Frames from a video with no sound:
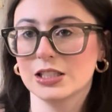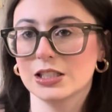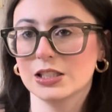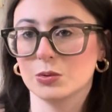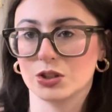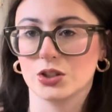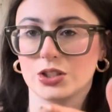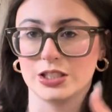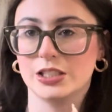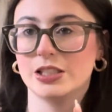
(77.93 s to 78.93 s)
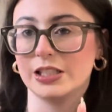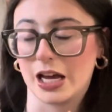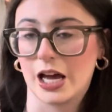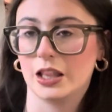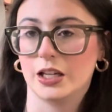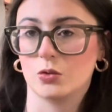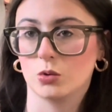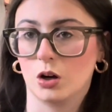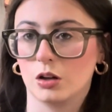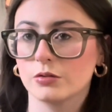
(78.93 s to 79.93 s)
Was her dad like
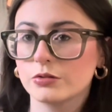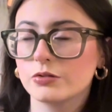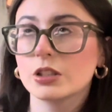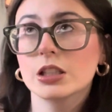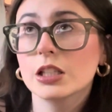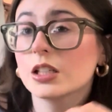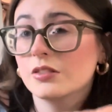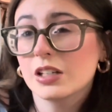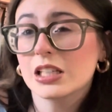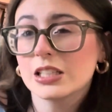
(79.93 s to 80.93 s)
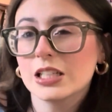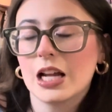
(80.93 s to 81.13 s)
wrongfully convicted,